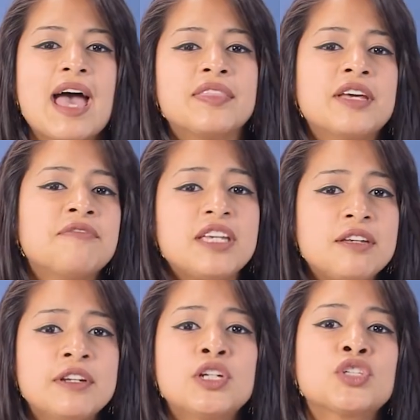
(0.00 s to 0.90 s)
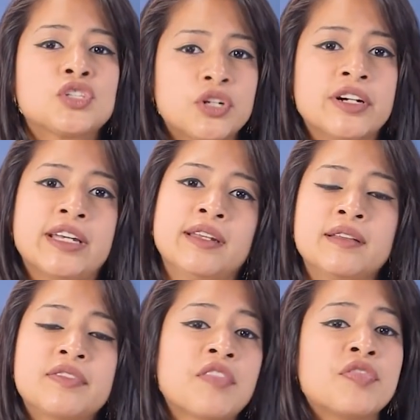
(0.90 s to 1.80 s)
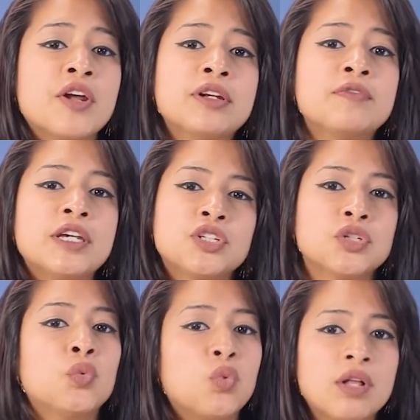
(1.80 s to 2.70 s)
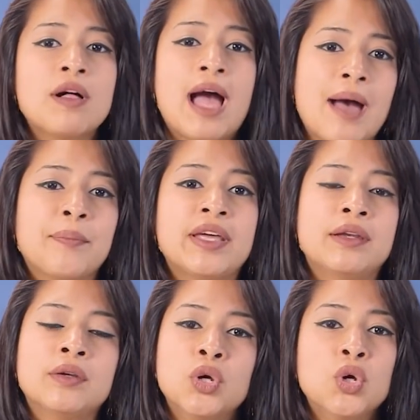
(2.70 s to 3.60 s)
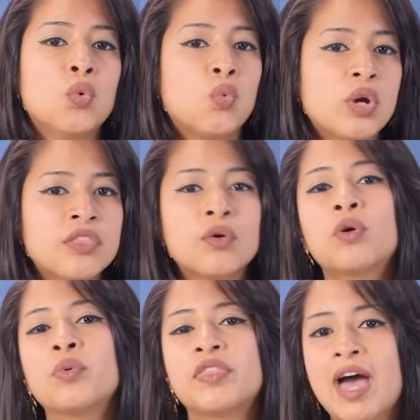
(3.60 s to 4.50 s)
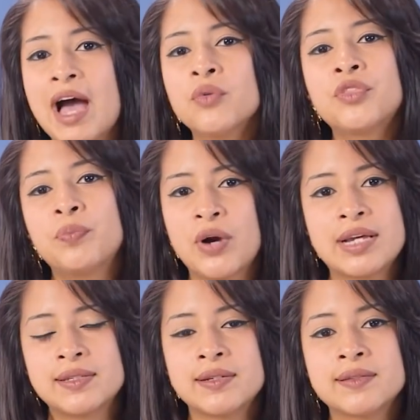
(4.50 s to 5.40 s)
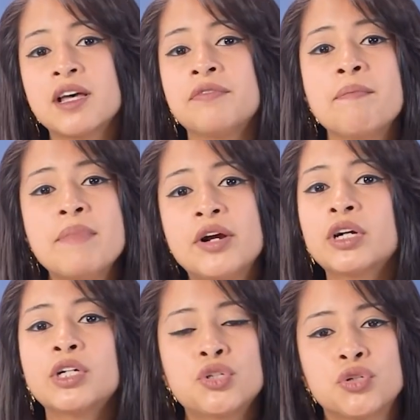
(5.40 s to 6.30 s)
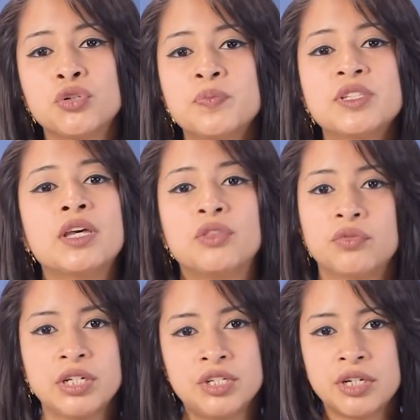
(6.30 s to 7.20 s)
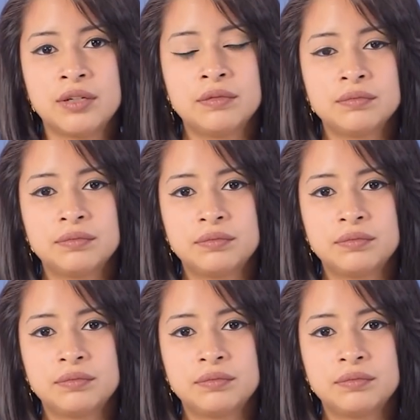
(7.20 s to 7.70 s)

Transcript: And they've even asserted that their invasion will happen with or without the presence of American troops in the region.